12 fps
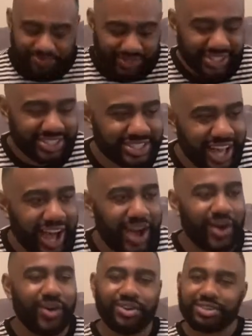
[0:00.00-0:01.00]

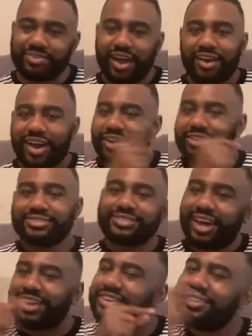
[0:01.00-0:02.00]
So, you know,
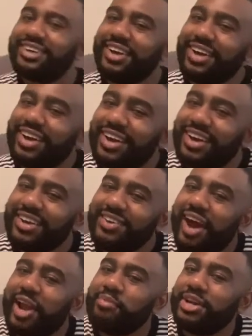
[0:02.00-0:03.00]
you
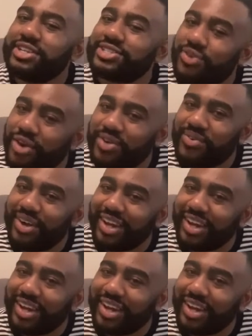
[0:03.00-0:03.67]
gotta be discreet with it.